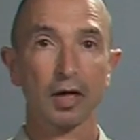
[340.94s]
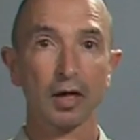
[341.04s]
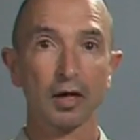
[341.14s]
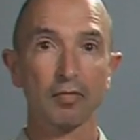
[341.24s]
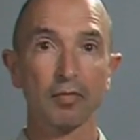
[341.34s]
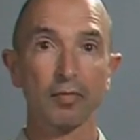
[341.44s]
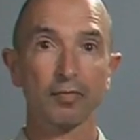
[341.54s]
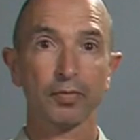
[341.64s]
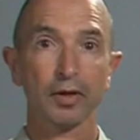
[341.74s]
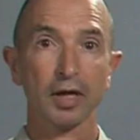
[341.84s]
And
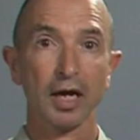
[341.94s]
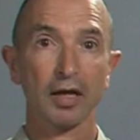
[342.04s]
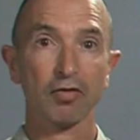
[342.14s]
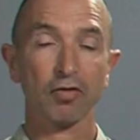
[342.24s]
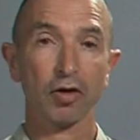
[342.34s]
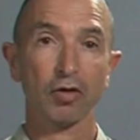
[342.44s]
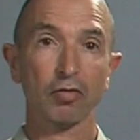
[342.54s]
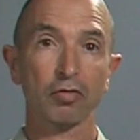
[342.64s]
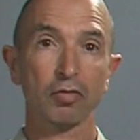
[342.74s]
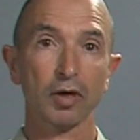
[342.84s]

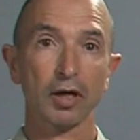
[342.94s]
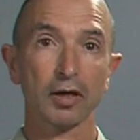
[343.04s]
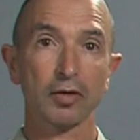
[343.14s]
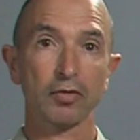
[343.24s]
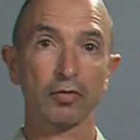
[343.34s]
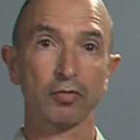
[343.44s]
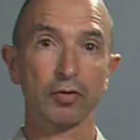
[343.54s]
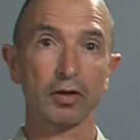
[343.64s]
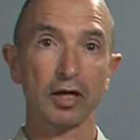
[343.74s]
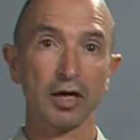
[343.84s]
so
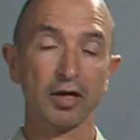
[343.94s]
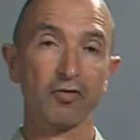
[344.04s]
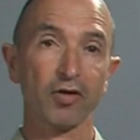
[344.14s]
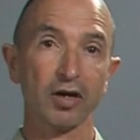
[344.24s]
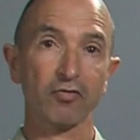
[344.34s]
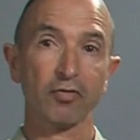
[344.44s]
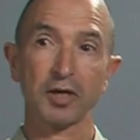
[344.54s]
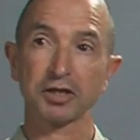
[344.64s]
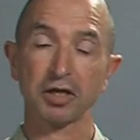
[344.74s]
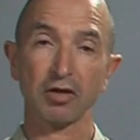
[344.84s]
the identifying
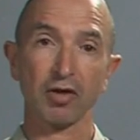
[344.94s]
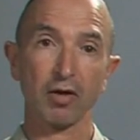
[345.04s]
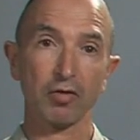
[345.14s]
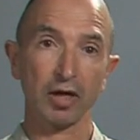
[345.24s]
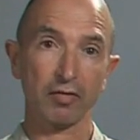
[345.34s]
information is now on the